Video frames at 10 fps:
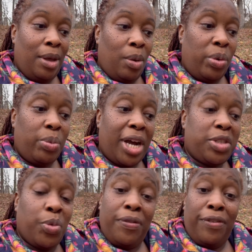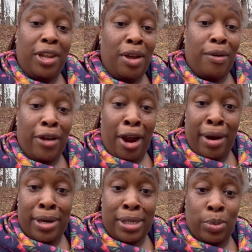We watched one video of
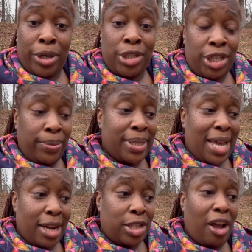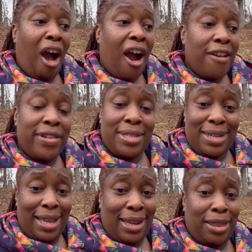hers where she was actually
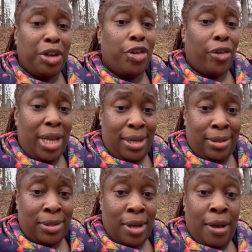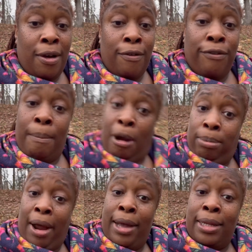harvesting the greens from her
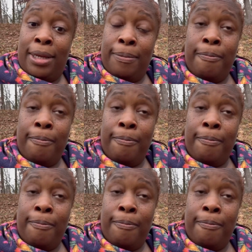broccoli.